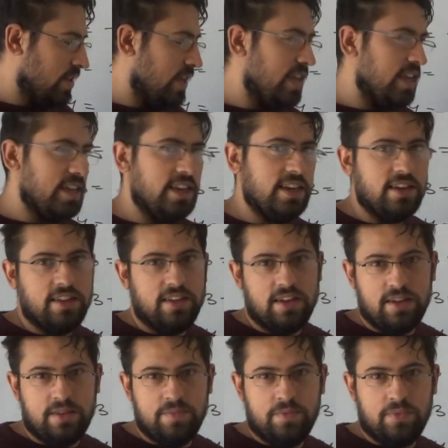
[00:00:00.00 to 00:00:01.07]
in
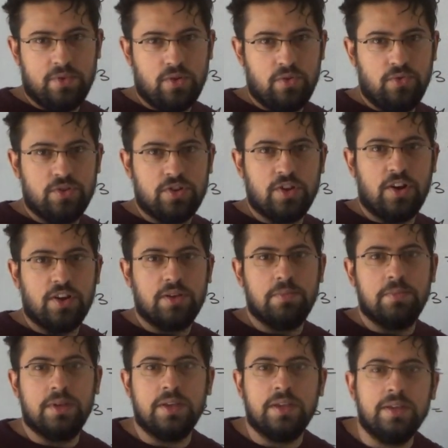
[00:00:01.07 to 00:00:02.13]
India who
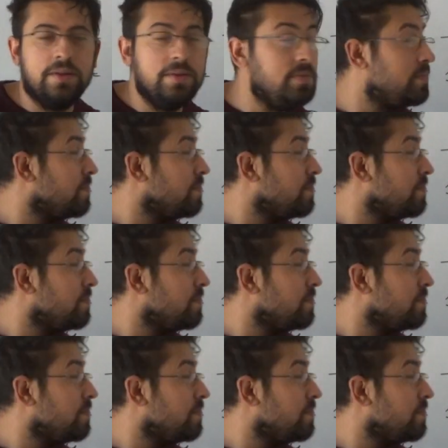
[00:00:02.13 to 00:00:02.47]
taught me